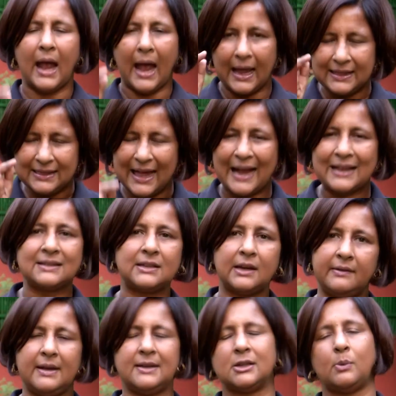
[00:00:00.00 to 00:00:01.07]
And that's the
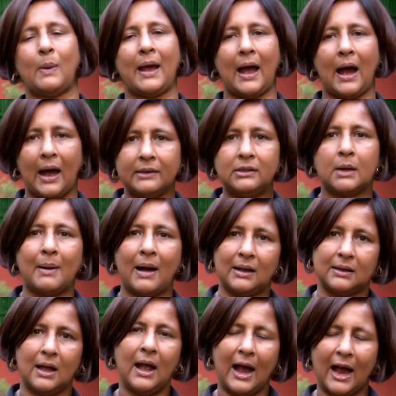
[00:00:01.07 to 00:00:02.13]
reason why
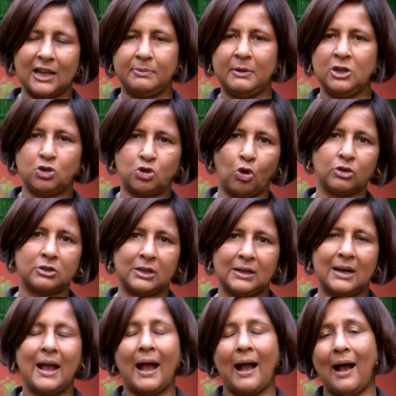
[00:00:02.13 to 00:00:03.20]
Hyderabad has been
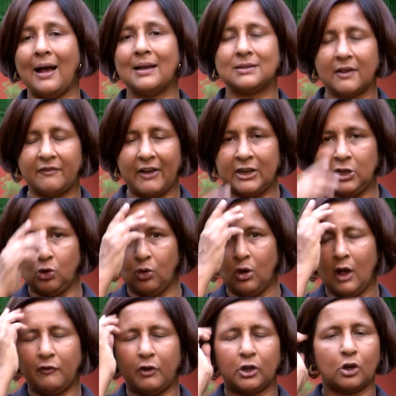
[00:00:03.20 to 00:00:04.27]
chosen as the venue
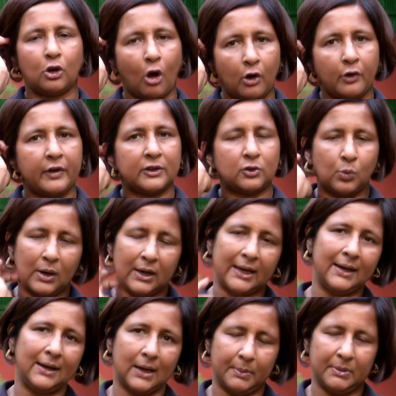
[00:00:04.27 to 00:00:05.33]
for the Congress
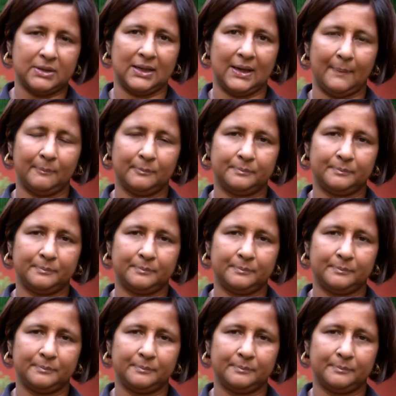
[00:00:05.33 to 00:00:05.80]
Working Committee.